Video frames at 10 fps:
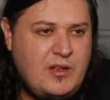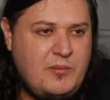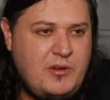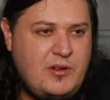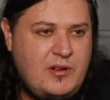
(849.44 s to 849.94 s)

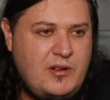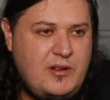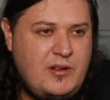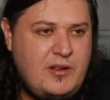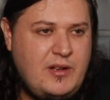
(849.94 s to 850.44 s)
Come on,
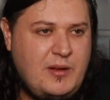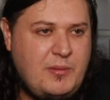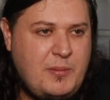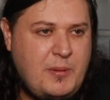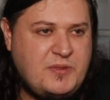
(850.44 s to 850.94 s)

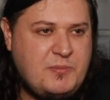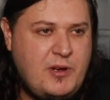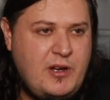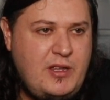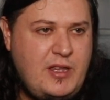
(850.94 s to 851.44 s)
up,
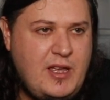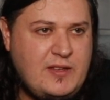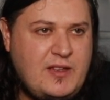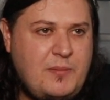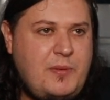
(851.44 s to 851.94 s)
Spidey,
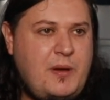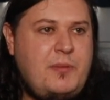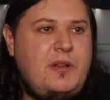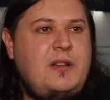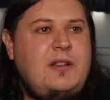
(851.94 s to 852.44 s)
yes, up.
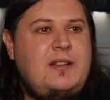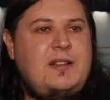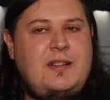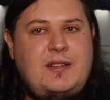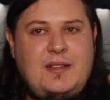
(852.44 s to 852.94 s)

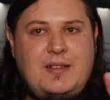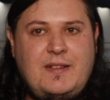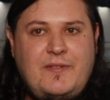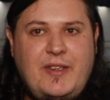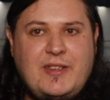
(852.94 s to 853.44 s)

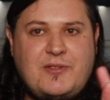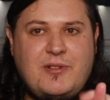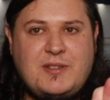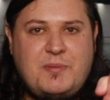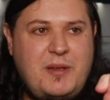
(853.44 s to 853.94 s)
Fingers
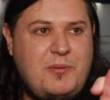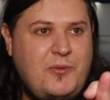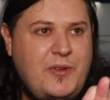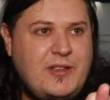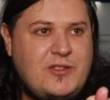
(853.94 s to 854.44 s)
crossed, people,
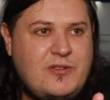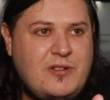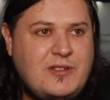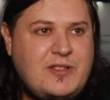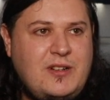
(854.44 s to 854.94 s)
fingers
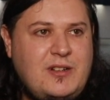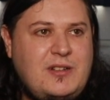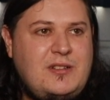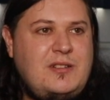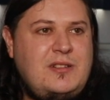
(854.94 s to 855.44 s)
crossed.
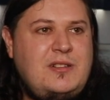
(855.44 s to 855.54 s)
Oh!